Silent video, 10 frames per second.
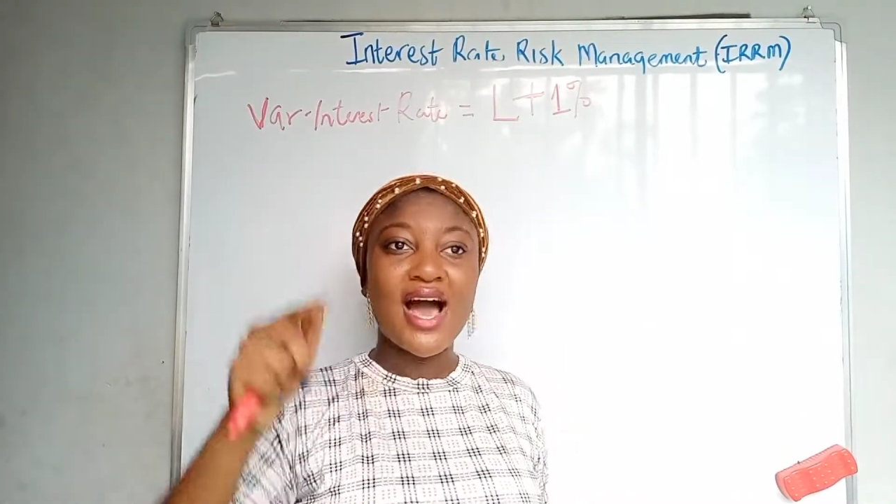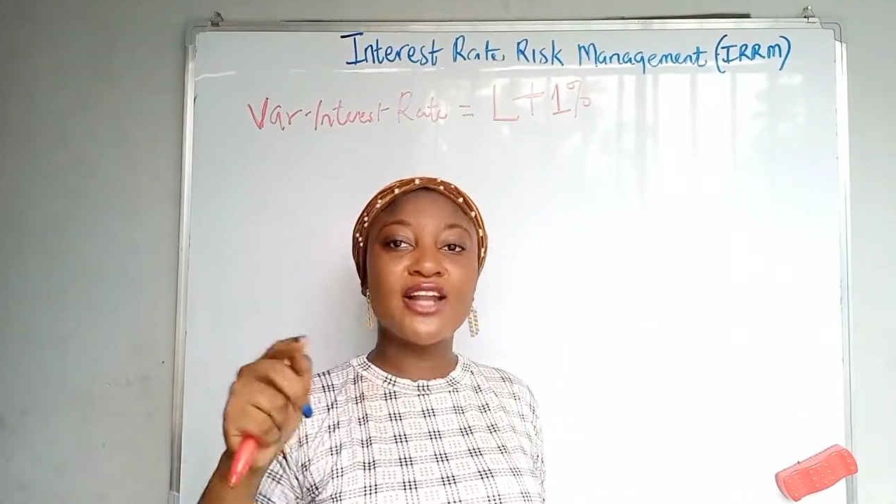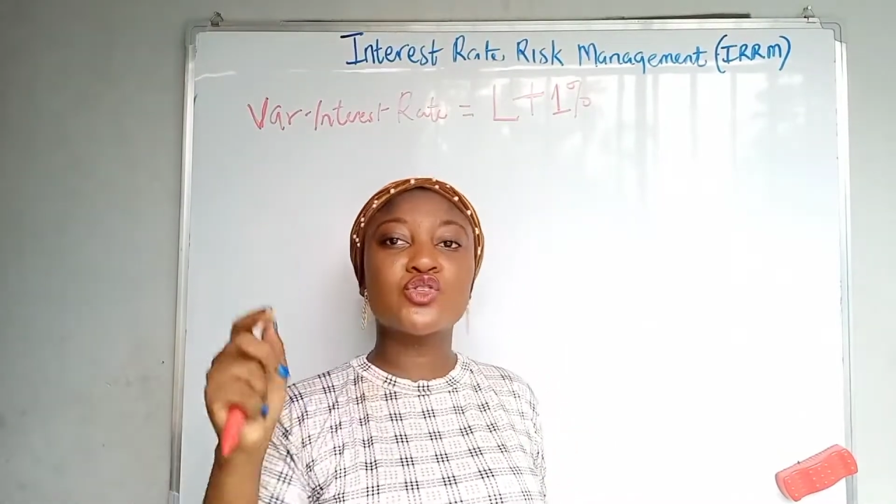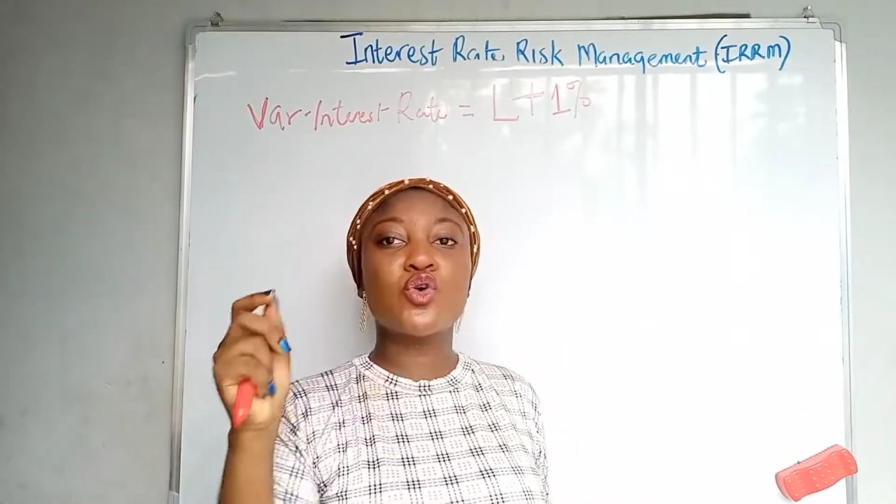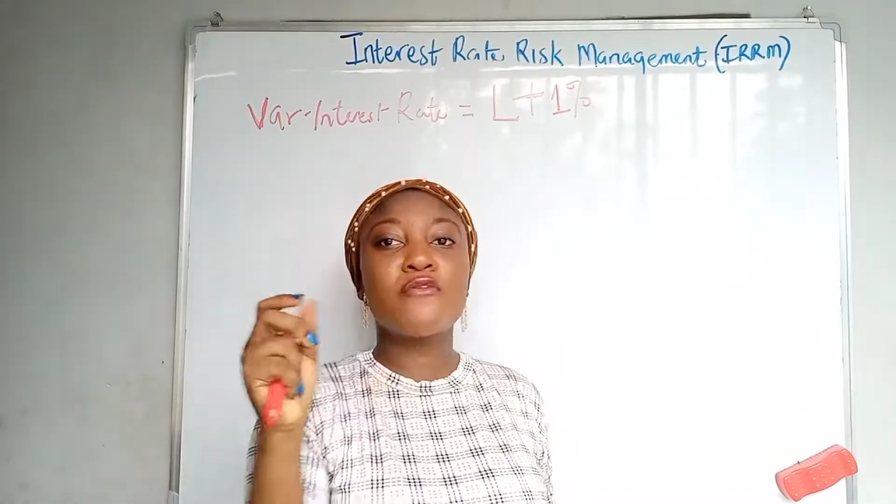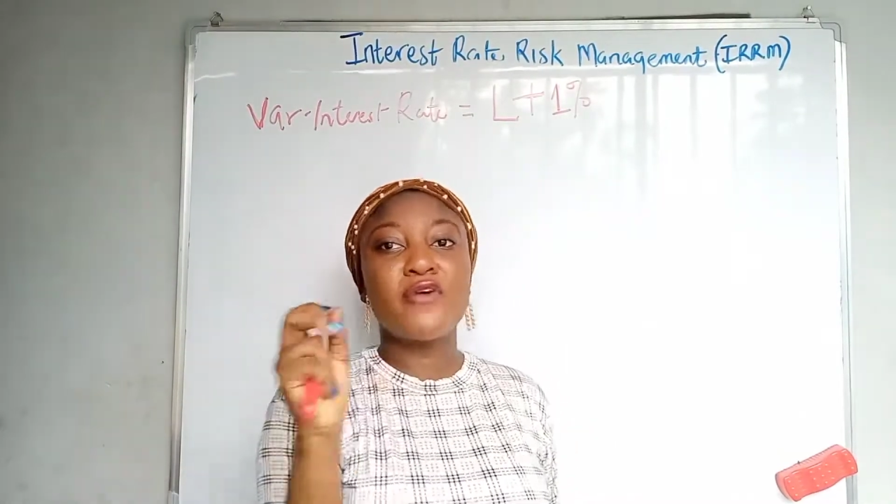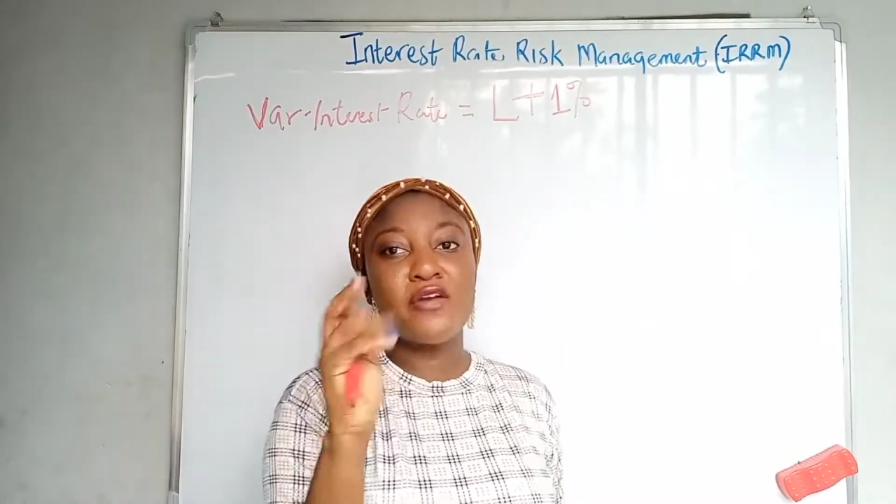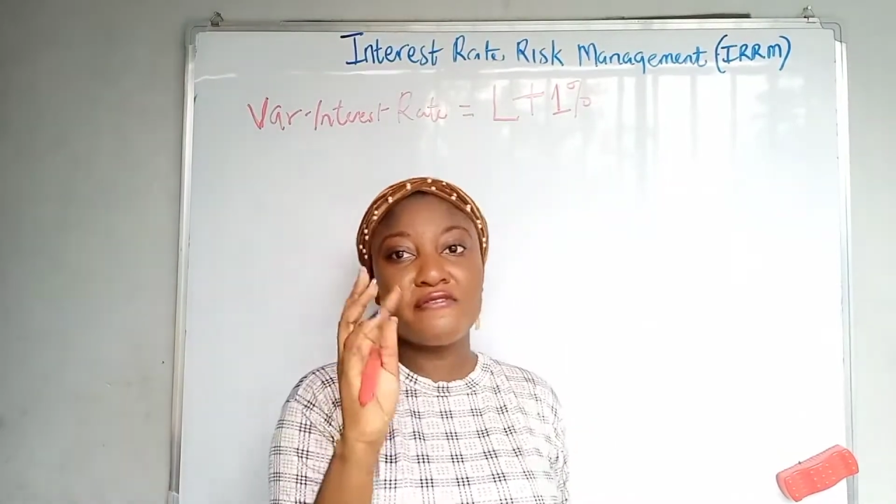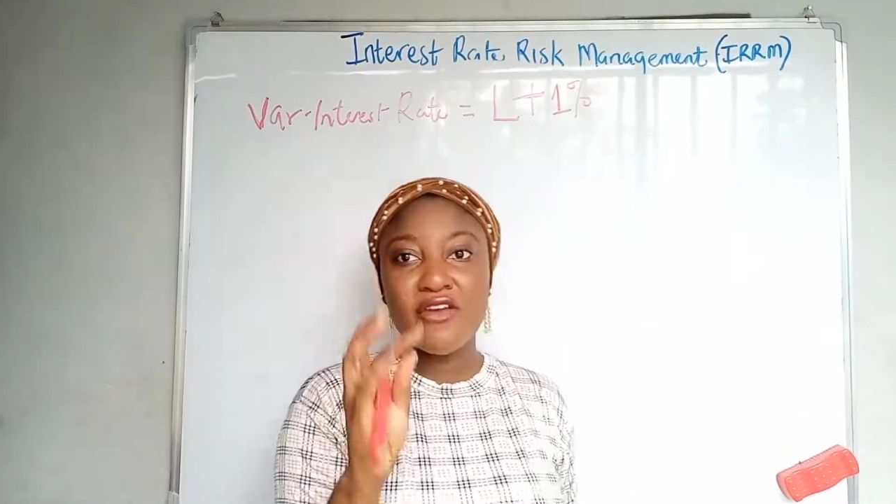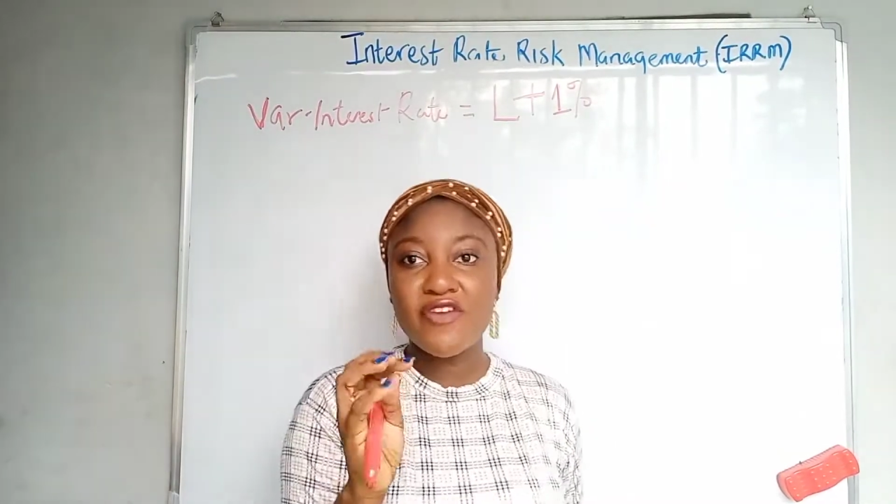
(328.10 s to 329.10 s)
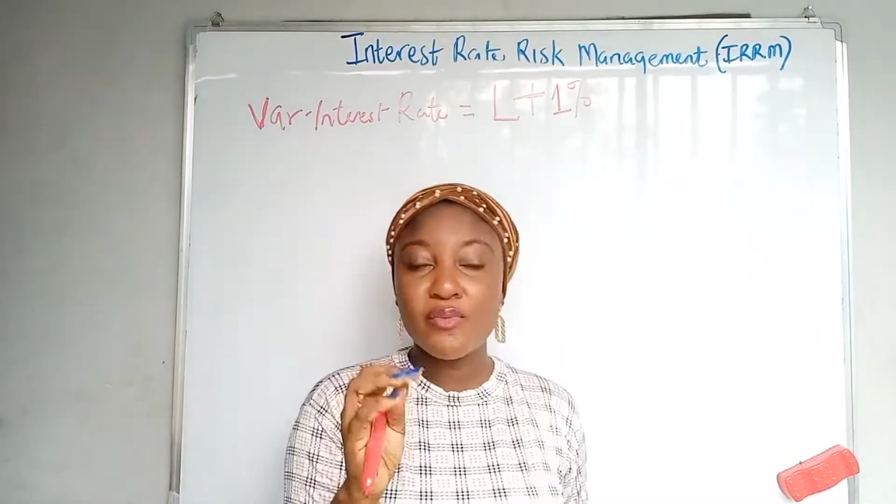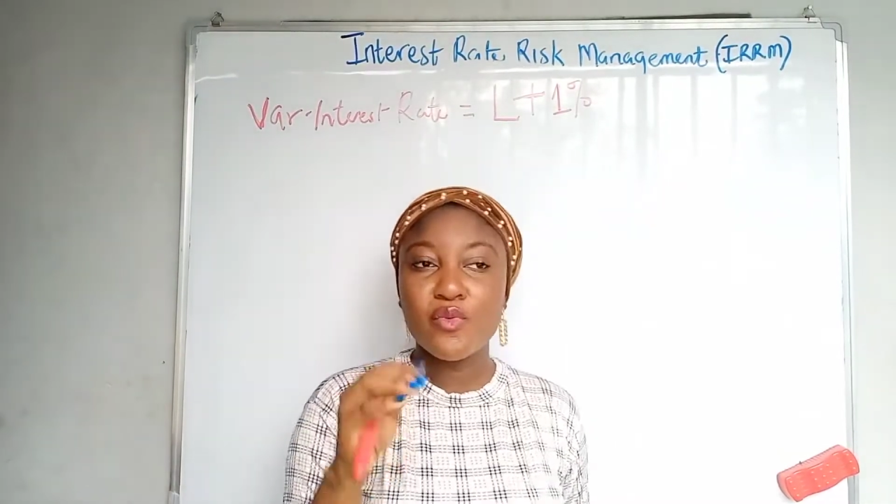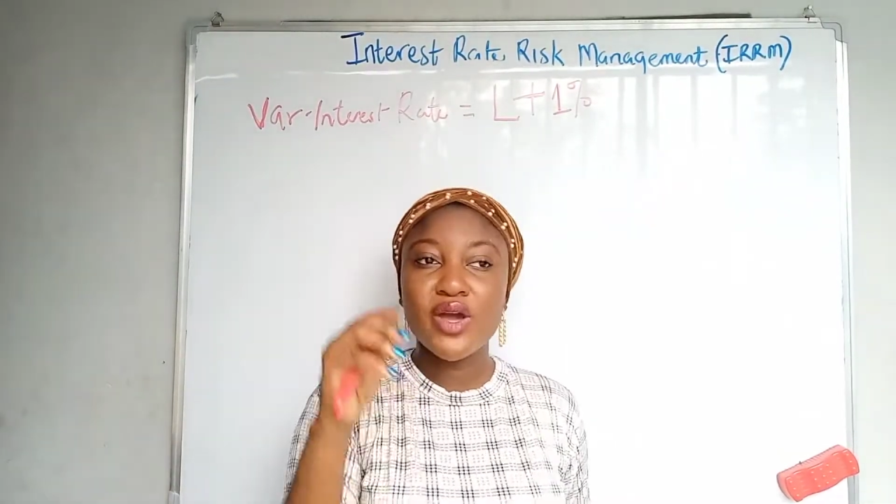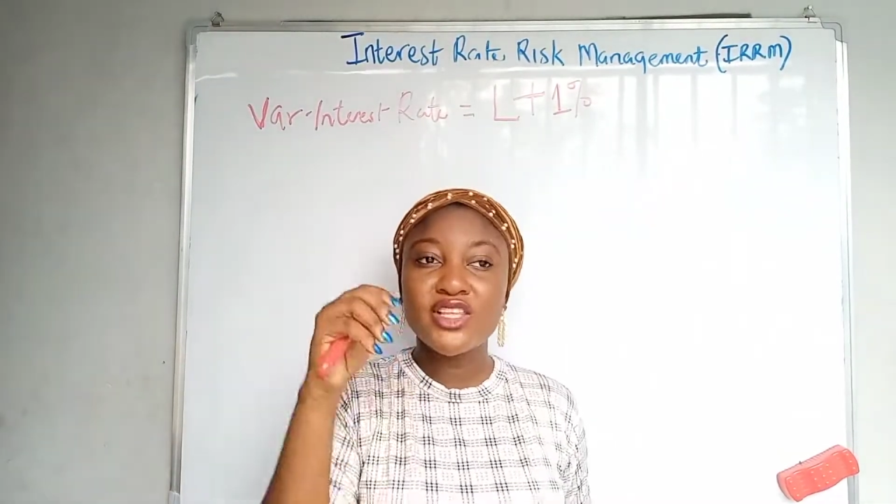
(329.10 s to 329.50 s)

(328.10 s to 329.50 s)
and it will go for a variable when